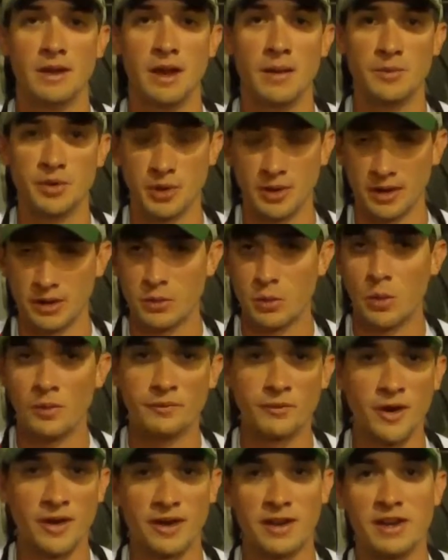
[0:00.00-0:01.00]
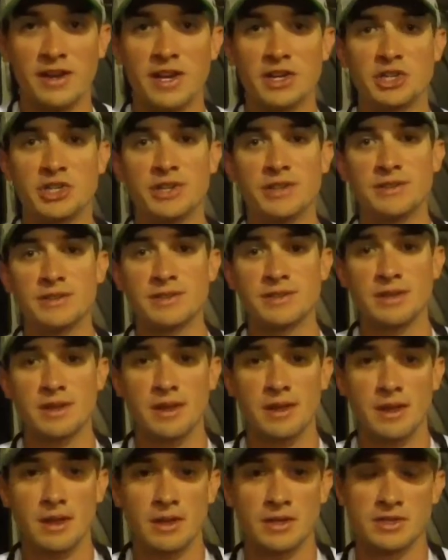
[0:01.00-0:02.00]
during cold front conditions.
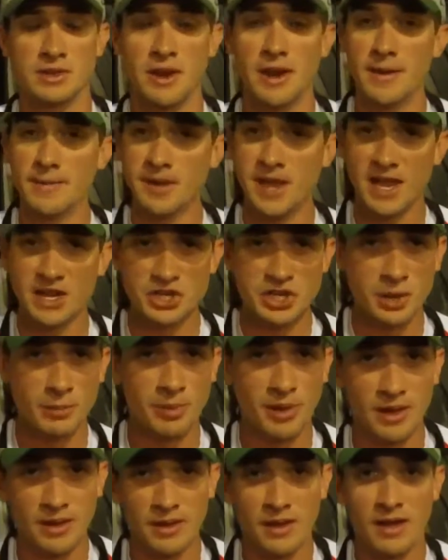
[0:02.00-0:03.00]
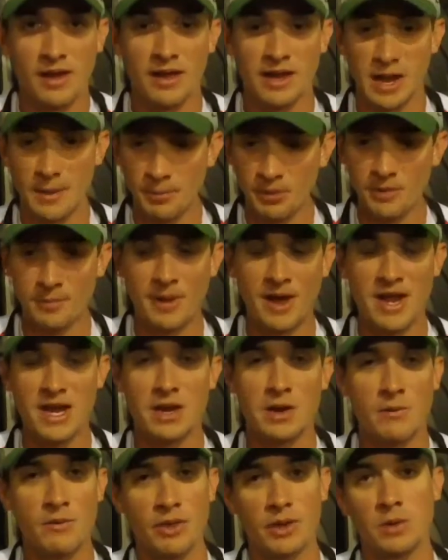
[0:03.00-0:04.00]
So I ended up catching a couple of
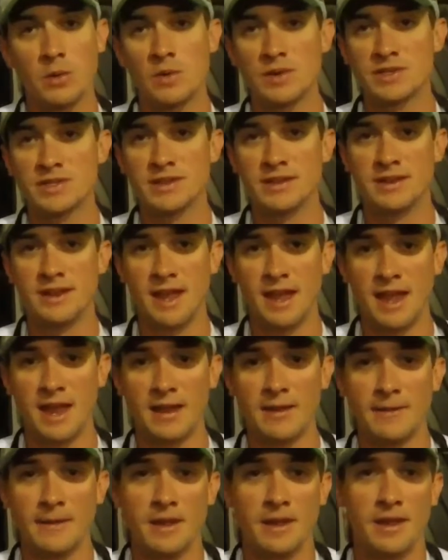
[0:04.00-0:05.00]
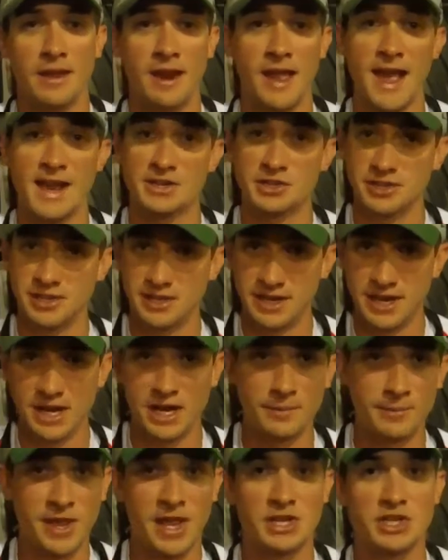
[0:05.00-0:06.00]
pike over the course of the day, and I actually did
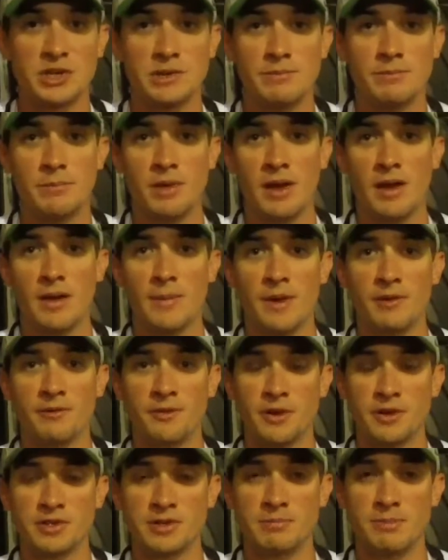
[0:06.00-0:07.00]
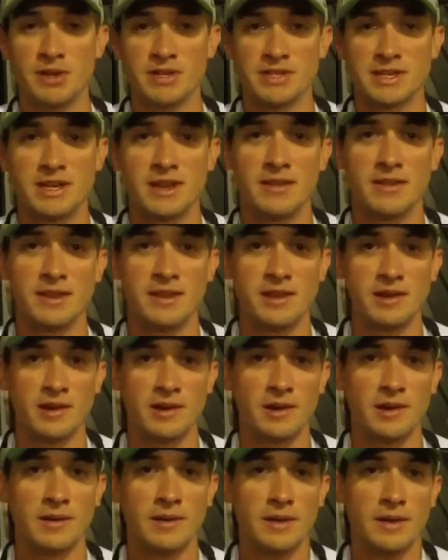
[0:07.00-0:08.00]
end up catching my first muskie of the
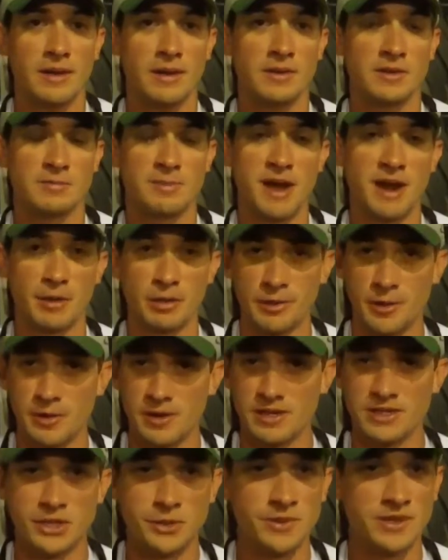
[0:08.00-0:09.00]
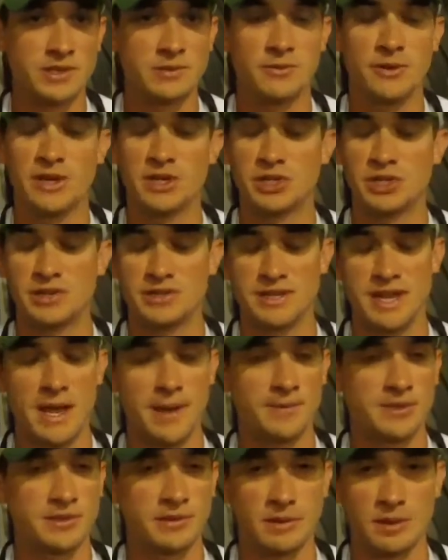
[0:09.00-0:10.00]
year. It was about a 32-inch fish, just
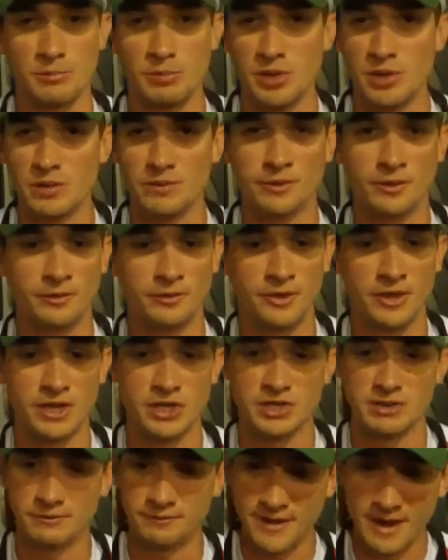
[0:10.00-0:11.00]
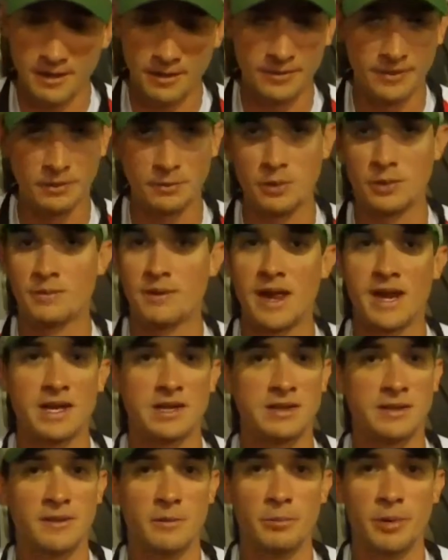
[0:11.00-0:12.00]
absolutely beautiful fish. It followed the lure right
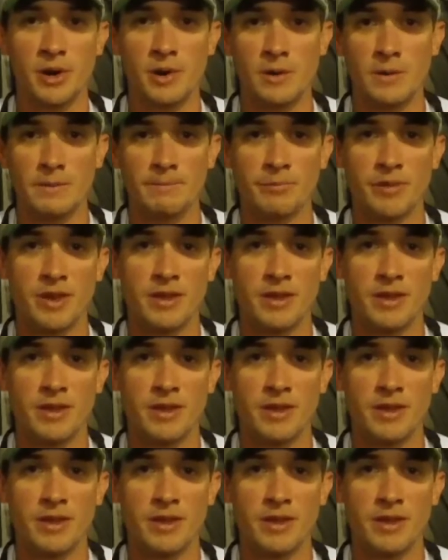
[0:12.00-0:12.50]
into the boat,